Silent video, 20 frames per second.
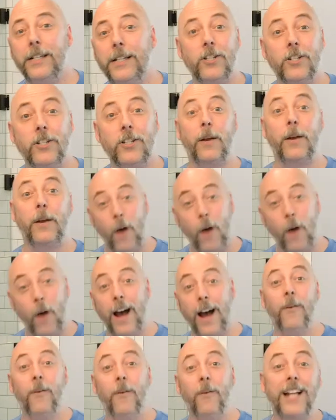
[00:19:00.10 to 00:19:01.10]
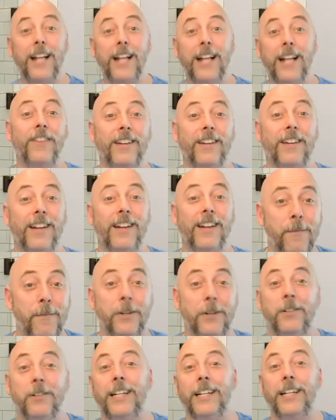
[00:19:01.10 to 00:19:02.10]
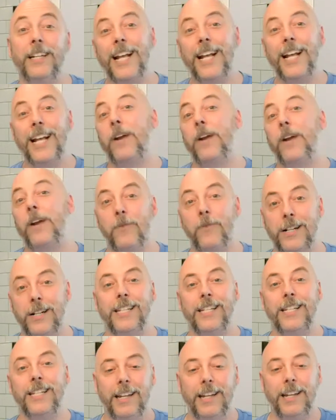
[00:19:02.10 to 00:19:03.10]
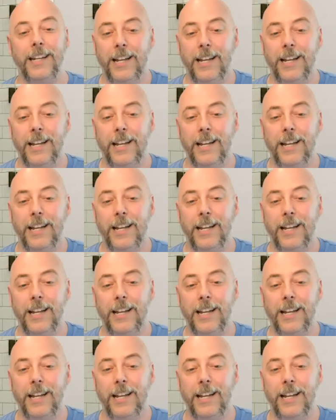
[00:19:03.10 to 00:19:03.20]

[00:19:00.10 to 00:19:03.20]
like, wow, that's phenomenal. And that's what I want to see.